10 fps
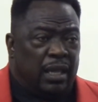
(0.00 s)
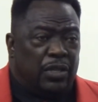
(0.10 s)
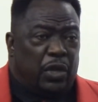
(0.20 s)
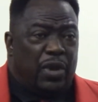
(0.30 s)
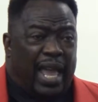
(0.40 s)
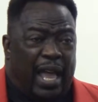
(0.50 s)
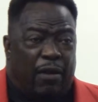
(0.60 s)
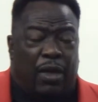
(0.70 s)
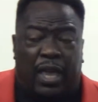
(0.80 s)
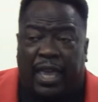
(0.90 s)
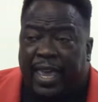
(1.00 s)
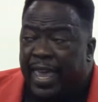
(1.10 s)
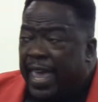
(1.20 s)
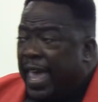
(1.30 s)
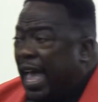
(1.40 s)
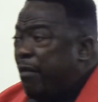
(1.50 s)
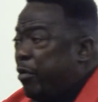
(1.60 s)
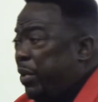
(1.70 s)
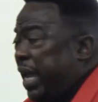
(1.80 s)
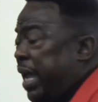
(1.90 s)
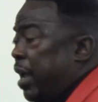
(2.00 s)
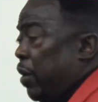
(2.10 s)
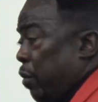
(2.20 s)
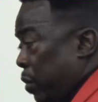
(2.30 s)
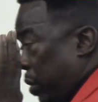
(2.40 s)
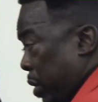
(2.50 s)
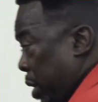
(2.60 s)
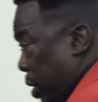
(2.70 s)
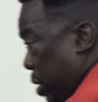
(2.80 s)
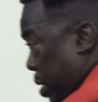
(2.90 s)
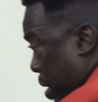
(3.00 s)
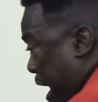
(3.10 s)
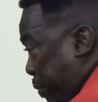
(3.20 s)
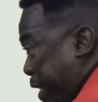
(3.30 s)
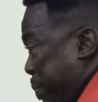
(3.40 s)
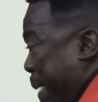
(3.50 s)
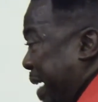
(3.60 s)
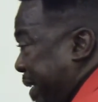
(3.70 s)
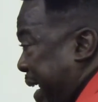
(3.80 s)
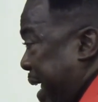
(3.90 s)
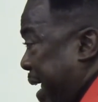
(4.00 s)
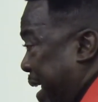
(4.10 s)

So now I will be not respected